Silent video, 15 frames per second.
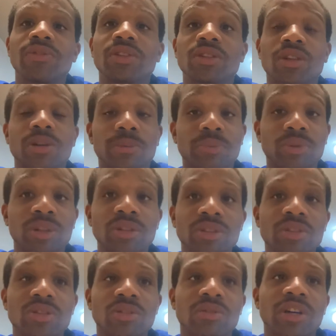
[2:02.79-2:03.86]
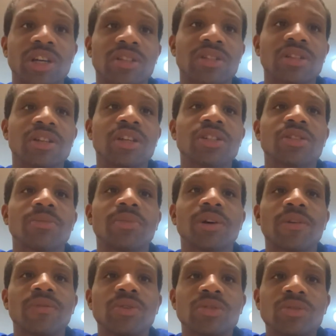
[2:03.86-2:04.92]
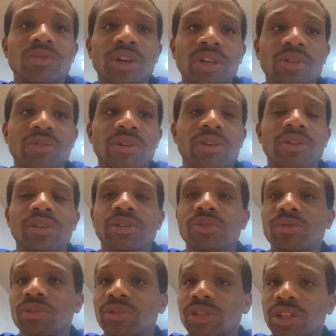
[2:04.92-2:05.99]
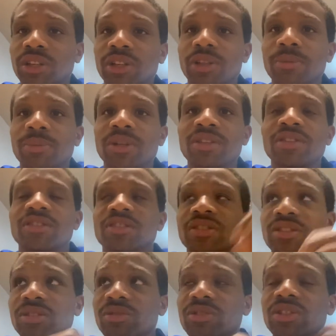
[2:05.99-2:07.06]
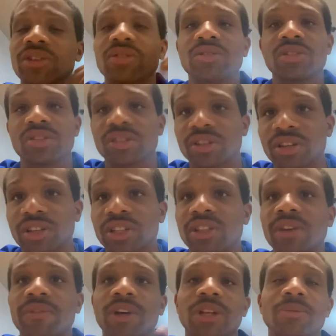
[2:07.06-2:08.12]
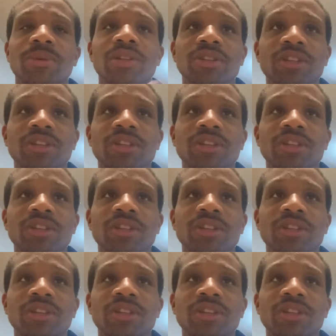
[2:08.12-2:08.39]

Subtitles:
in the completely total isolation, but if you still had to go out and do your day-to-day business and still soak in the sun, get that vitamin